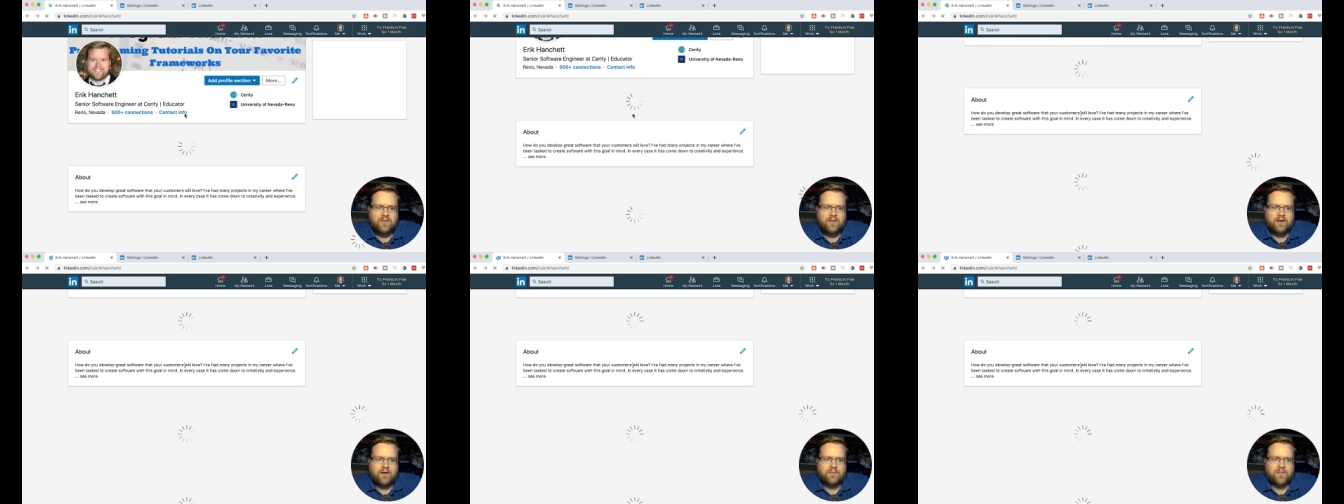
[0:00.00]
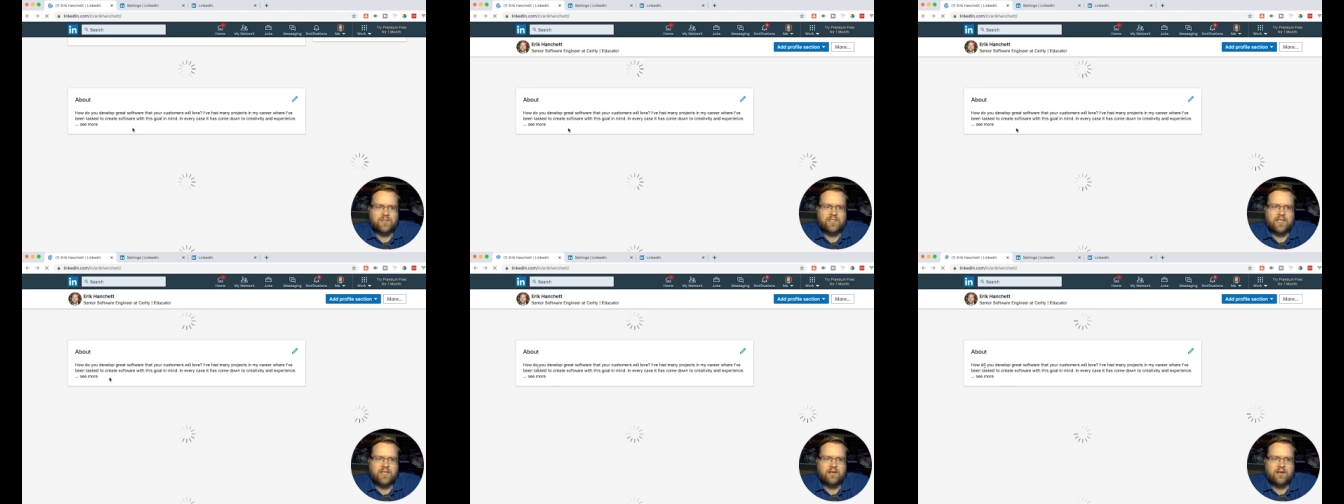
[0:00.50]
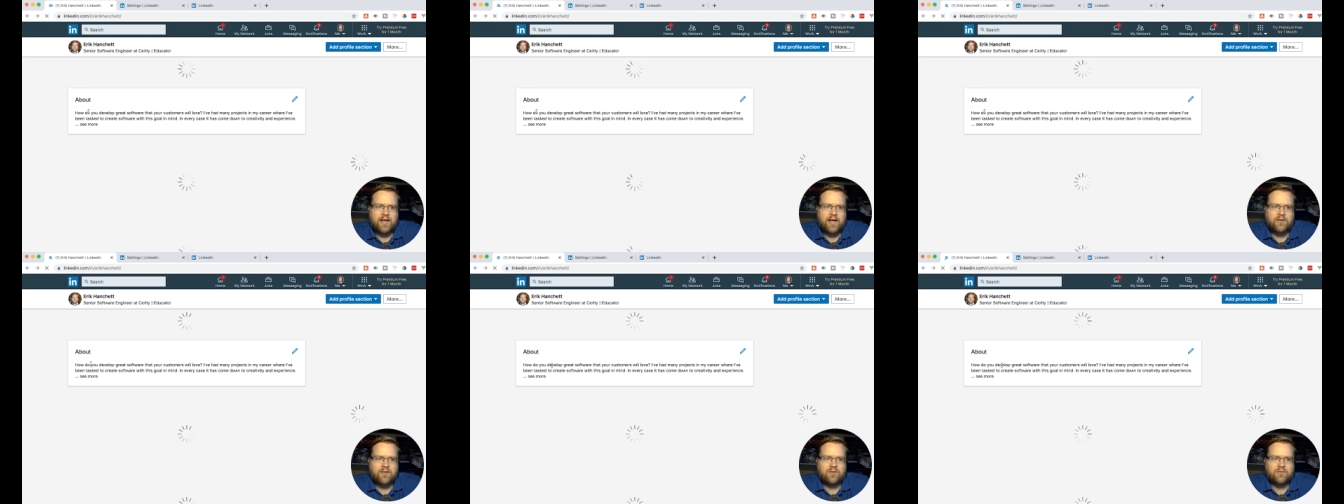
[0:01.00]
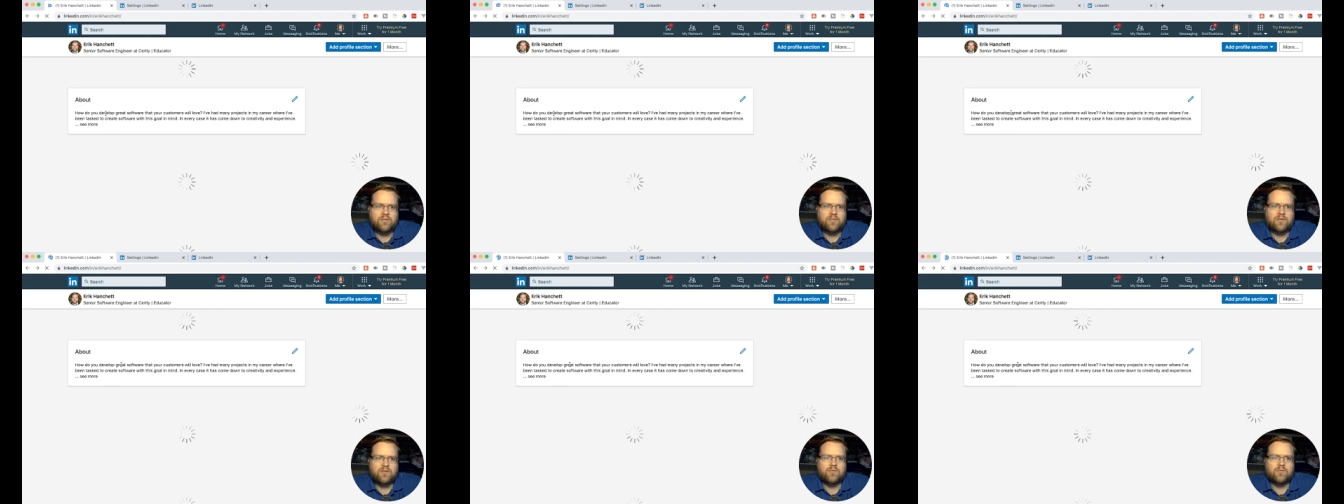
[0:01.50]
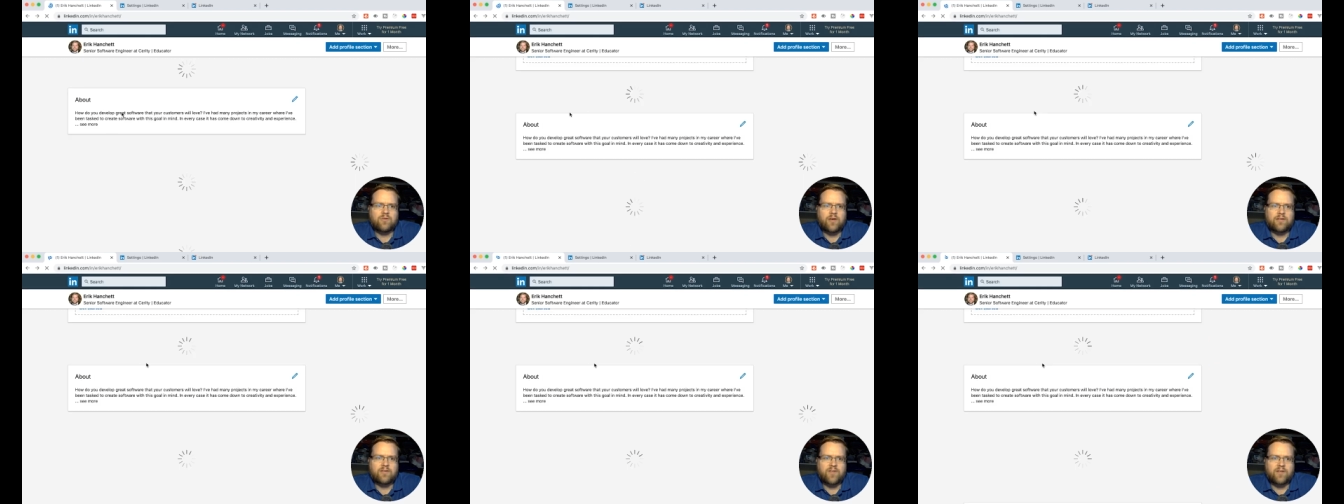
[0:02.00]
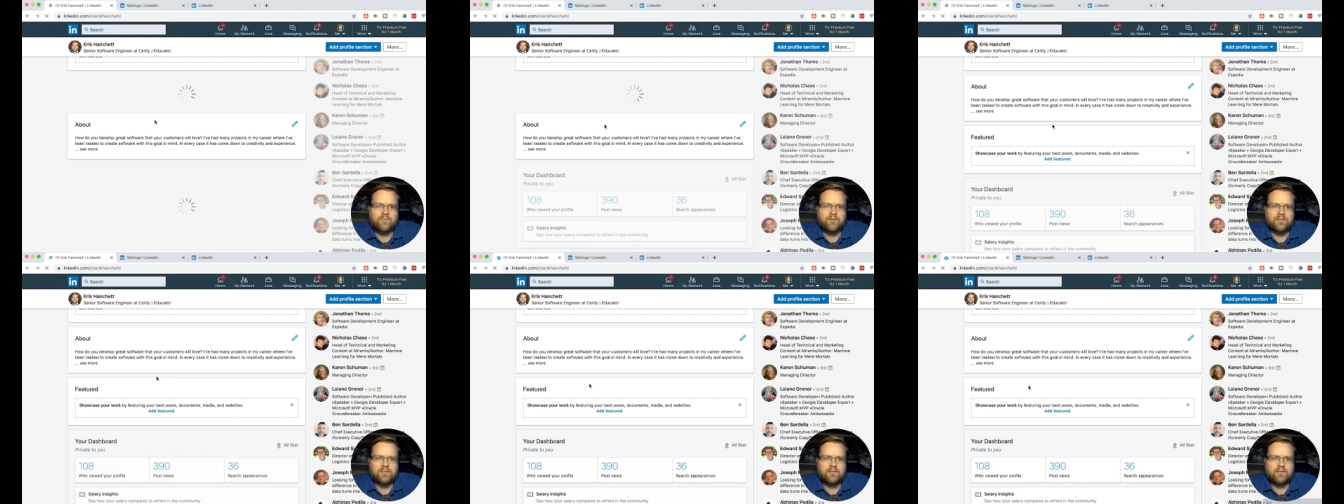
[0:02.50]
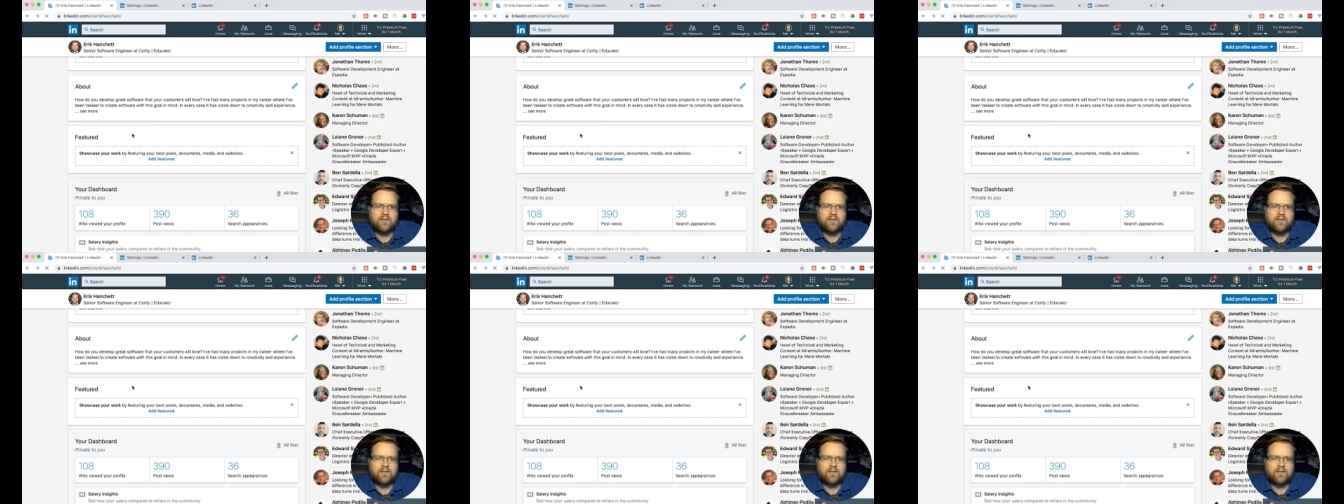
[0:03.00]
um, you see here, how do you do great developers?